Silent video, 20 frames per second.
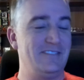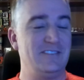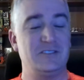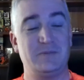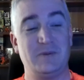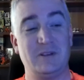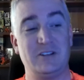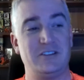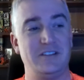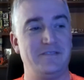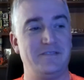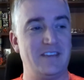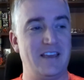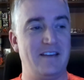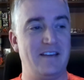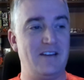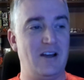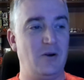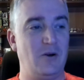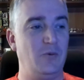especially if they
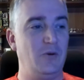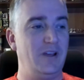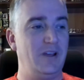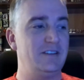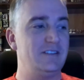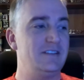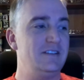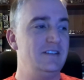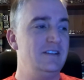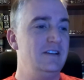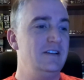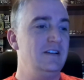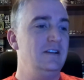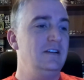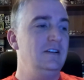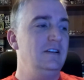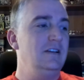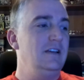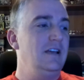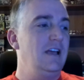have outwit.
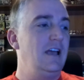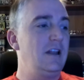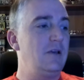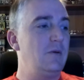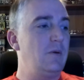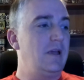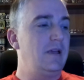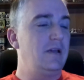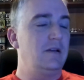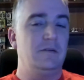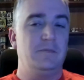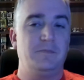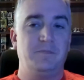Anyway,